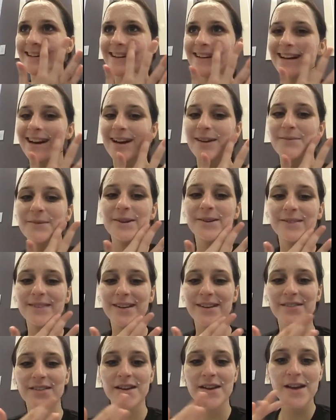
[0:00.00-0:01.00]
caramel milk
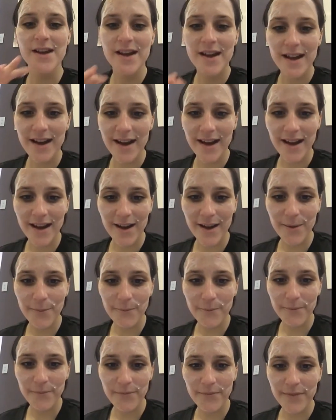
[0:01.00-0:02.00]
left.
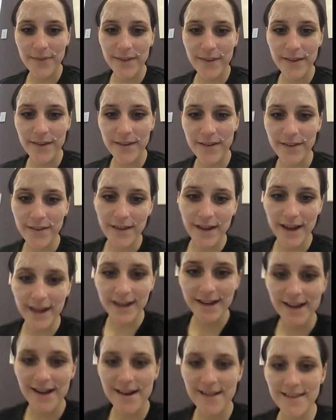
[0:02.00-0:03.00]
Um, Hey
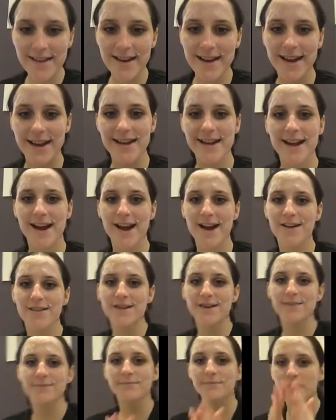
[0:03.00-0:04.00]
Carla, hey Karen.